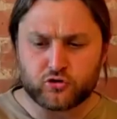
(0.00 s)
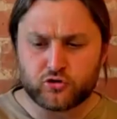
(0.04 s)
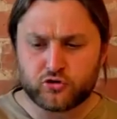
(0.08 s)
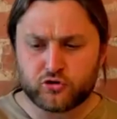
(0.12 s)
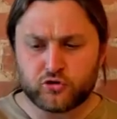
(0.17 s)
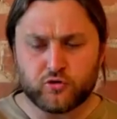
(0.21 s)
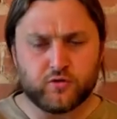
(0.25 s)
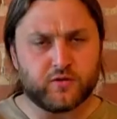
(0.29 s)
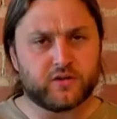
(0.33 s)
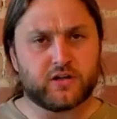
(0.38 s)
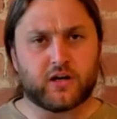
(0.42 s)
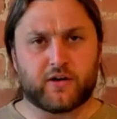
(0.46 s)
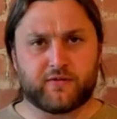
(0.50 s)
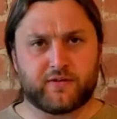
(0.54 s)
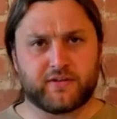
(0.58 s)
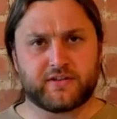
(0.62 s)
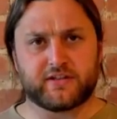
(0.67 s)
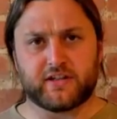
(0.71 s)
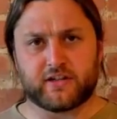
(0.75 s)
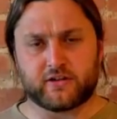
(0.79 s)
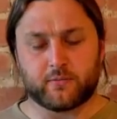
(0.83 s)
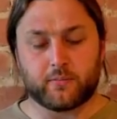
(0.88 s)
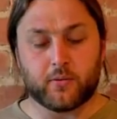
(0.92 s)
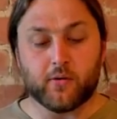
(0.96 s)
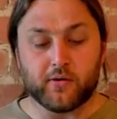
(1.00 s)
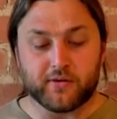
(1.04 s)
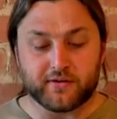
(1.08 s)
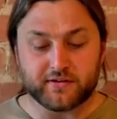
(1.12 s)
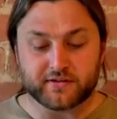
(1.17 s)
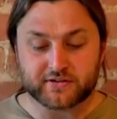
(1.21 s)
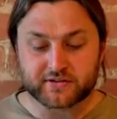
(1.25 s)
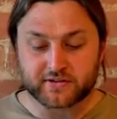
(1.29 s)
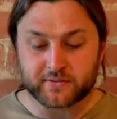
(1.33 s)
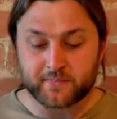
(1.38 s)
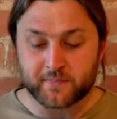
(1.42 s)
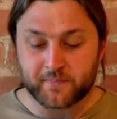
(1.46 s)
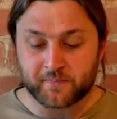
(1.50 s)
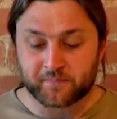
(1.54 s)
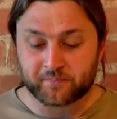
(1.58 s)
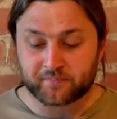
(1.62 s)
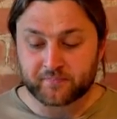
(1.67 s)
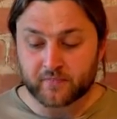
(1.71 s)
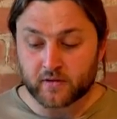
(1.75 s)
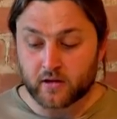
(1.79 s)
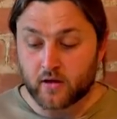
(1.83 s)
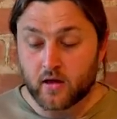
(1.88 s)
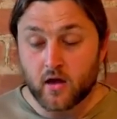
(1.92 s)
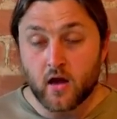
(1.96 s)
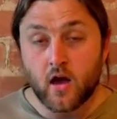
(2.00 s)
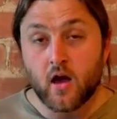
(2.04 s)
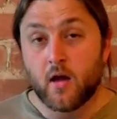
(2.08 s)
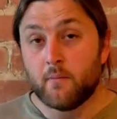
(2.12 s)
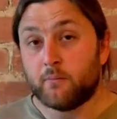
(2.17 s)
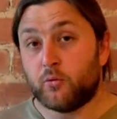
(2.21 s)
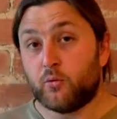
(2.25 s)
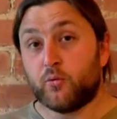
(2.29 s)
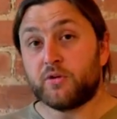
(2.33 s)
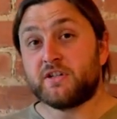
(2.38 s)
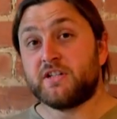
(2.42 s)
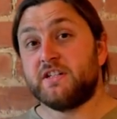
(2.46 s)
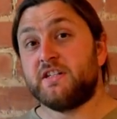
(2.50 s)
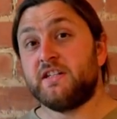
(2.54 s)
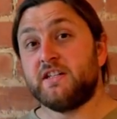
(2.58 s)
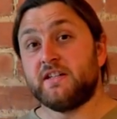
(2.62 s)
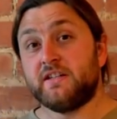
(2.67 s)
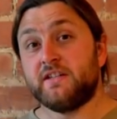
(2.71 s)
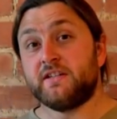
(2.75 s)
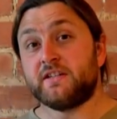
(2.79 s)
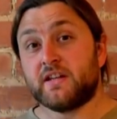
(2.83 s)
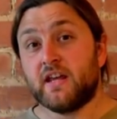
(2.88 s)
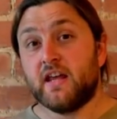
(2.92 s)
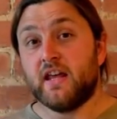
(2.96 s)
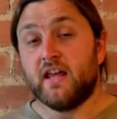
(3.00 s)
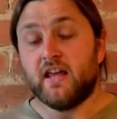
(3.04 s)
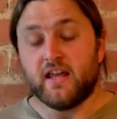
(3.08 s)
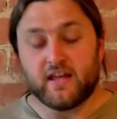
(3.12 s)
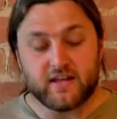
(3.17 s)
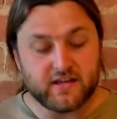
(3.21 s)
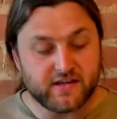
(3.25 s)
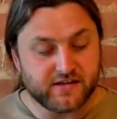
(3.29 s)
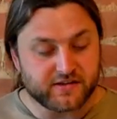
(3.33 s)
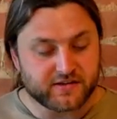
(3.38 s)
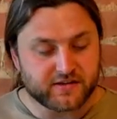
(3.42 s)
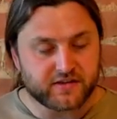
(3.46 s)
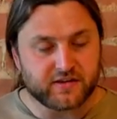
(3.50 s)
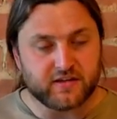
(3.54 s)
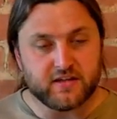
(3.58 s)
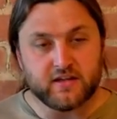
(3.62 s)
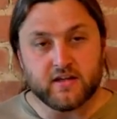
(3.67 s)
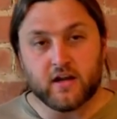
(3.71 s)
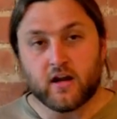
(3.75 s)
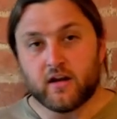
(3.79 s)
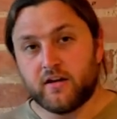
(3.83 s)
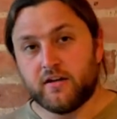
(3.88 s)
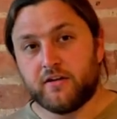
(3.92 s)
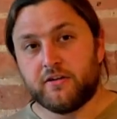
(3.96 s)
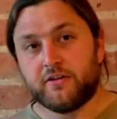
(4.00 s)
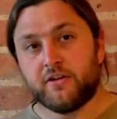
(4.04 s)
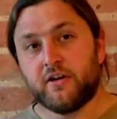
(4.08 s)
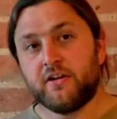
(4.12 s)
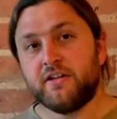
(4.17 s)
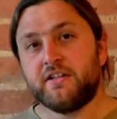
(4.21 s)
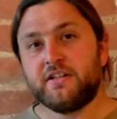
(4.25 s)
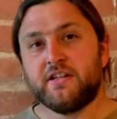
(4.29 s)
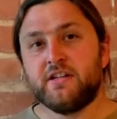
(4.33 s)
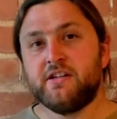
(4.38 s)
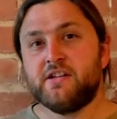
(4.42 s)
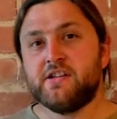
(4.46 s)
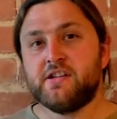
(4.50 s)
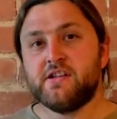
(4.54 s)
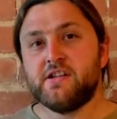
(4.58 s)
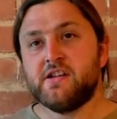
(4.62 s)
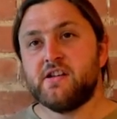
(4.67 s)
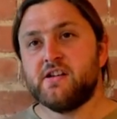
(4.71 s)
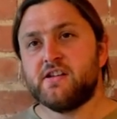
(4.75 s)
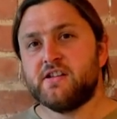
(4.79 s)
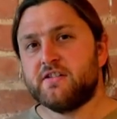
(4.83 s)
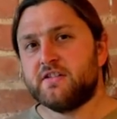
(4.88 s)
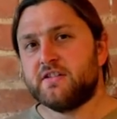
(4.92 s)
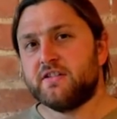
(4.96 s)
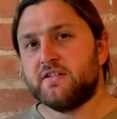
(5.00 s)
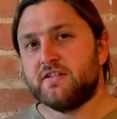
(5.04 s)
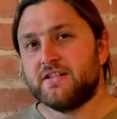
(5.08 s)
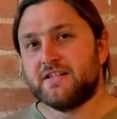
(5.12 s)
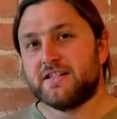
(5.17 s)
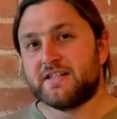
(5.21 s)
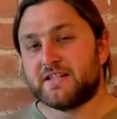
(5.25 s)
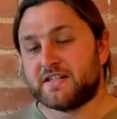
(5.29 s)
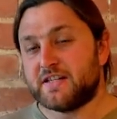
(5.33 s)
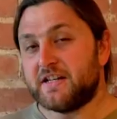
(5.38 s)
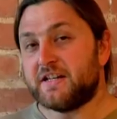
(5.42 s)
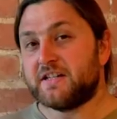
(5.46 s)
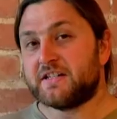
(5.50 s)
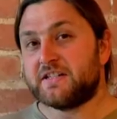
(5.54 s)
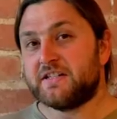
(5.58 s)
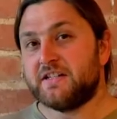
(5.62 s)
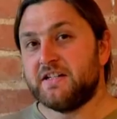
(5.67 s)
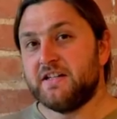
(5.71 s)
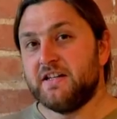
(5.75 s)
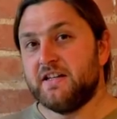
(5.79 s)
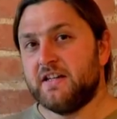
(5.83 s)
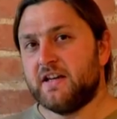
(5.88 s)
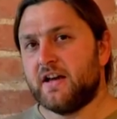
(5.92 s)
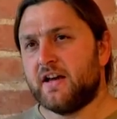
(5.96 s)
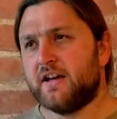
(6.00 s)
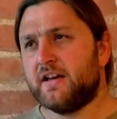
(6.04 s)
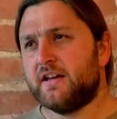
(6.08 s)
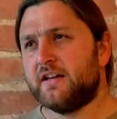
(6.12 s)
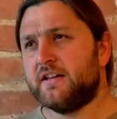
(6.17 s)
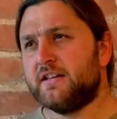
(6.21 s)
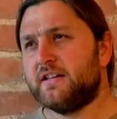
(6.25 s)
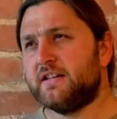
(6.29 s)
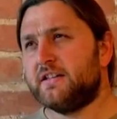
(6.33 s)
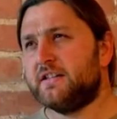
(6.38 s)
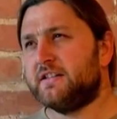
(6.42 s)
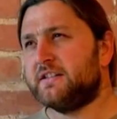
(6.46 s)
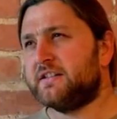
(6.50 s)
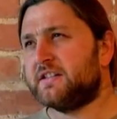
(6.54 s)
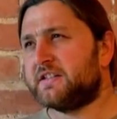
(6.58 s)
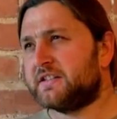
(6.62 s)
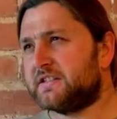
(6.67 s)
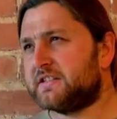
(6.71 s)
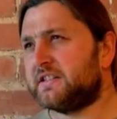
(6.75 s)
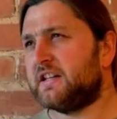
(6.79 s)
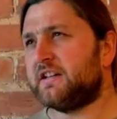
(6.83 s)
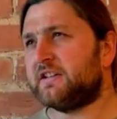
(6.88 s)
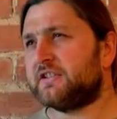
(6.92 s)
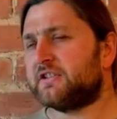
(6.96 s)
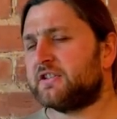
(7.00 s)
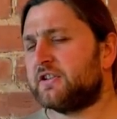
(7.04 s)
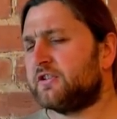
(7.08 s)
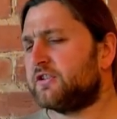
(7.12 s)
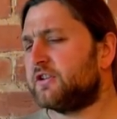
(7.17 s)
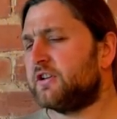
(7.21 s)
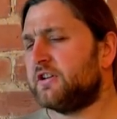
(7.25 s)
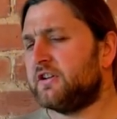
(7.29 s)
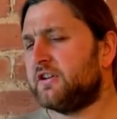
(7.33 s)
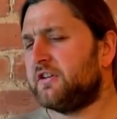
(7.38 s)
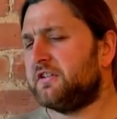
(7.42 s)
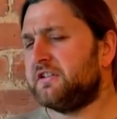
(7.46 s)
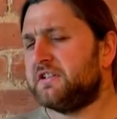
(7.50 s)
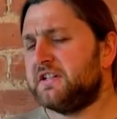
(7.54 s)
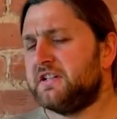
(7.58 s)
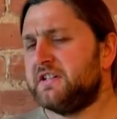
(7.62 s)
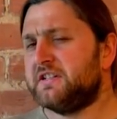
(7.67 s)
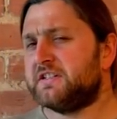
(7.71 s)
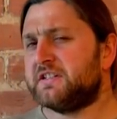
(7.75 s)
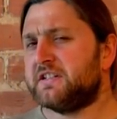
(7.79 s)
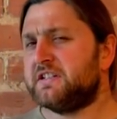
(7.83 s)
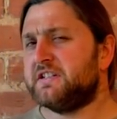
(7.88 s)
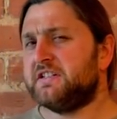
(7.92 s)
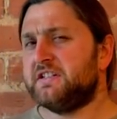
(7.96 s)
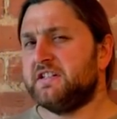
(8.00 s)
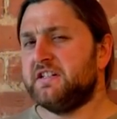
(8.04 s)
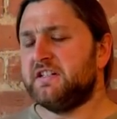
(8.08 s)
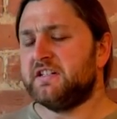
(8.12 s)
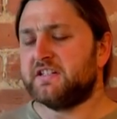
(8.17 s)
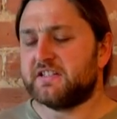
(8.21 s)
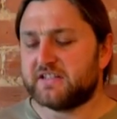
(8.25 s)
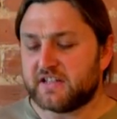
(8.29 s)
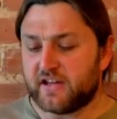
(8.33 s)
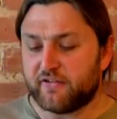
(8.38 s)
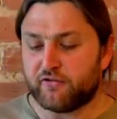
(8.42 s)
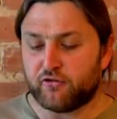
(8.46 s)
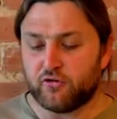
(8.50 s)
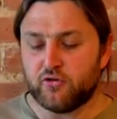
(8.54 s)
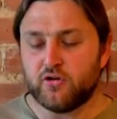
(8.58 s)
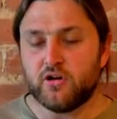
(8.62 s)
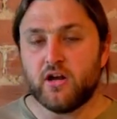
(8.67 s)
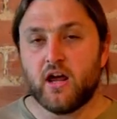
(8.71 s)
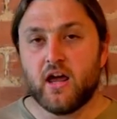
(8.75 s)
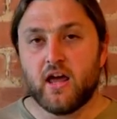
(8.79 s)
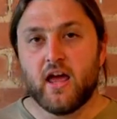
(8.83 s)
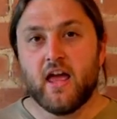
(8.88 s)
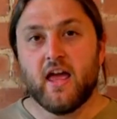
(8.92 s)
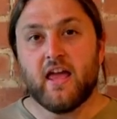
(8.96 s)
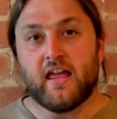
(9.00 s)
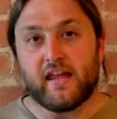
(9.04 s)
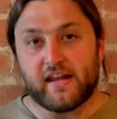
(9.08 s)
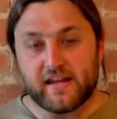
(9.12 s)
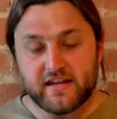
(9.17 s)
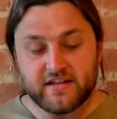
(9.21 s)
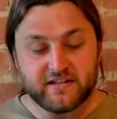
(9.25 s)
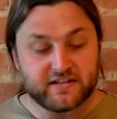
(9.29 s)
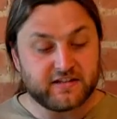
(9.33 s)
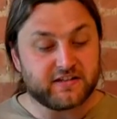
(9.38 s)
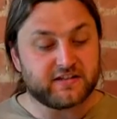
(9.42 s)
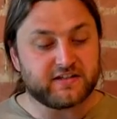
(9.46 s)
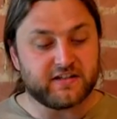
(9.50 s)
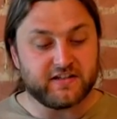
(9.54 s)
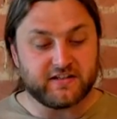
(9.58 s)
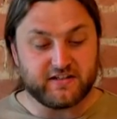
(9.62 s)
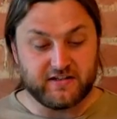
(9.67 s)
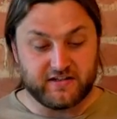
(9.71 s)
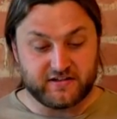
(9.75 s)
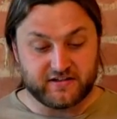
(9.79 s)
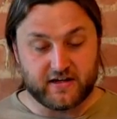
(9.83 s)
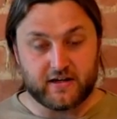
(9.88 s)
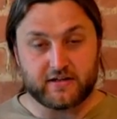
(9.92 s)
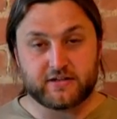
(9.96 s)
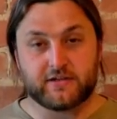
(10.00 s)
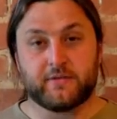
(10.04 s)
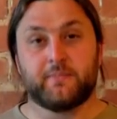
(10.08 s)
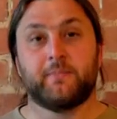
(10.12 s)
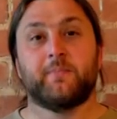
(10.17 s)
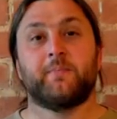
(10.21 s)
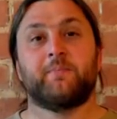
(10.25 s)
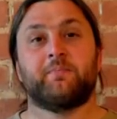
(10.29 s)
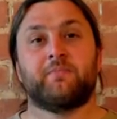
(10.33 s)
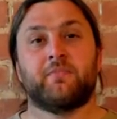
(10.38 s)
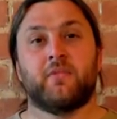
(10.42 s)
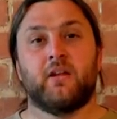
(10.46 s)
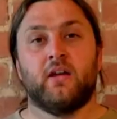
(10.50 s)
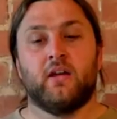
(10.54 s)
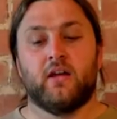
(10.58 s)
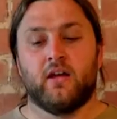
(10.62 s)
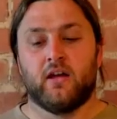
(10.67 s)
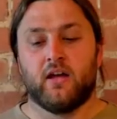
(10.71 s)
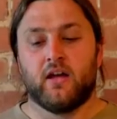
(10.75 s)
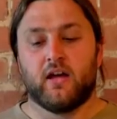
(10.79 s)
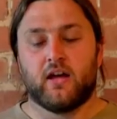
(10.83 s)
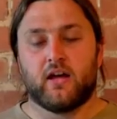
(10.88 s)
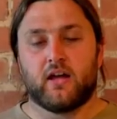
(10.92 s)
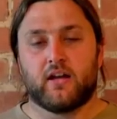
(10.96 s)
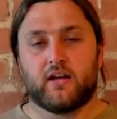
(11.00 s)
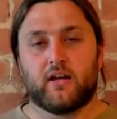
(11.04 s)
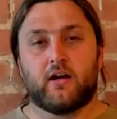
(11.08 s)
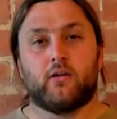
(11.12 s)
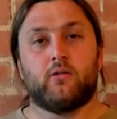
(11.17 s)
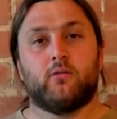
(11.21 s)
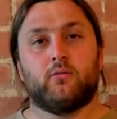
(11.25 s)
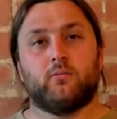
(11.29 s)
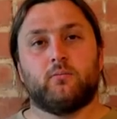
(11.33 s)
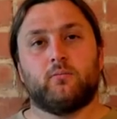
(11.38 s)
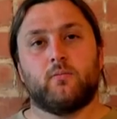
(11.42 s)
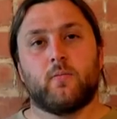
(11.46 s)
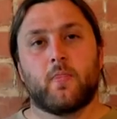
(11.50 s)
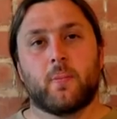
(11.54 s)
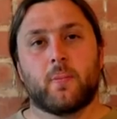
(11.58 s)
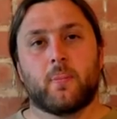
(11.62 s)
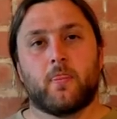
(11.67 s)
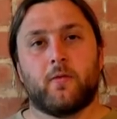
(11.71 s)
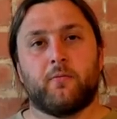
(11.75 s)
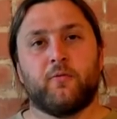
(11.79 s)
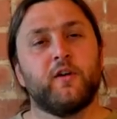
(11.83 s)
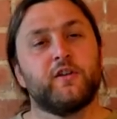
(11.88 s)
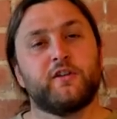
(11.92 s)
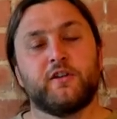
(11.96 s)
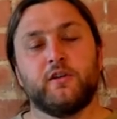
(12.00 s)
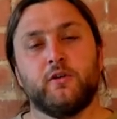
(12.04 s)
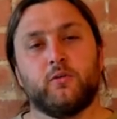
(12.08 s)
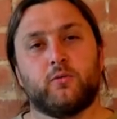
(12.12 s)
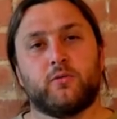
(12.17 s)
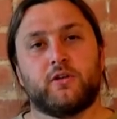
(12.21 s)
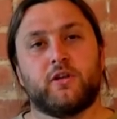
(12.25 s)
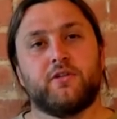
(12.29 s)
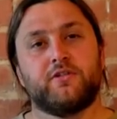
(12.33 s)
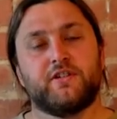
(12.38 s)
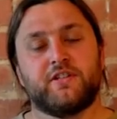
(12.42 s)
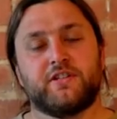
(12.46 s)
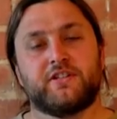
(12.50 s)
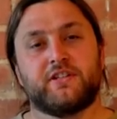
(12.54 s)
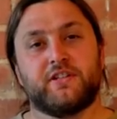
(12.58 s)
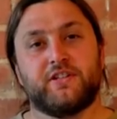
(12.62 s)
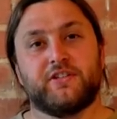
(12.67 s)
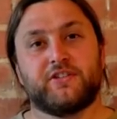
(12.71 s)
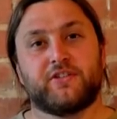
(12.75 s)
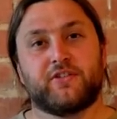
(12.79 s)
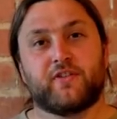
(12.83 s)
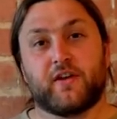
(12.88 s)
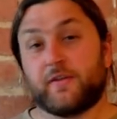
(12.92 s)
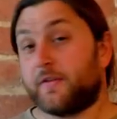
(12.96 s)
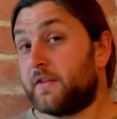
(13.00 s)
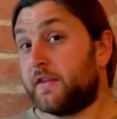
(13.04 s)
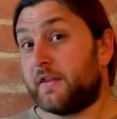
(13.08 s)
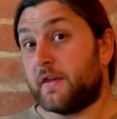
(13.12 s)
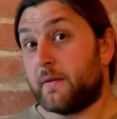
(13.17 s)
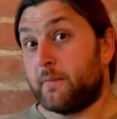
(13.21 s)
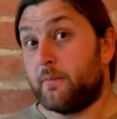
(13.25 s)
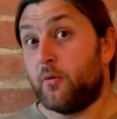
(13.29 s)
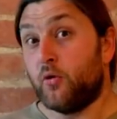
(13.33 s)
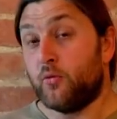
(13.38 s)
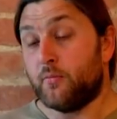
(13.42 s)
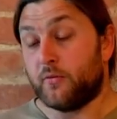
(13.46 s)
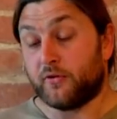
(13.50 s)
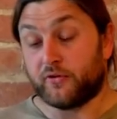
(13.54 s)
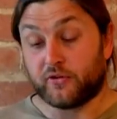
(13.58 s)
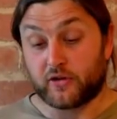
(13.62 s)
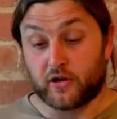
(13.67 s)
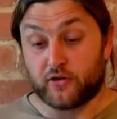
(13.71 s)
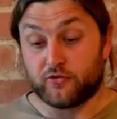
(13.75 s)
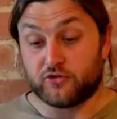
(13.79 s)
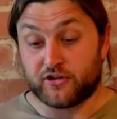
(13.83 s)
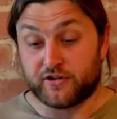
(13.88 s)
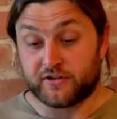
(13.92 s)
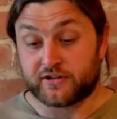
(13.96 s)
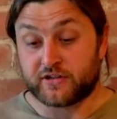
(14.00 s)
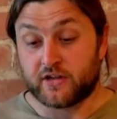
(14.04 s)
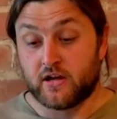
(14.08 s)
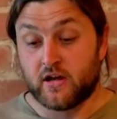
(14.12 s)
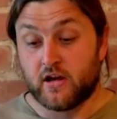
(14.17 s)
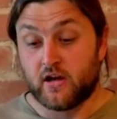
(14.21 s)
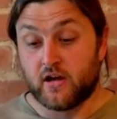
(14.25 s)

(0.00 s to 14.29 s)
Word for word: shouldn't have a set of points. But what it is, is the nineteen sixty-six to nineteen sixty-seven Intercity set. Now, the first thing you'll notice is the fact that they're Pullman coaches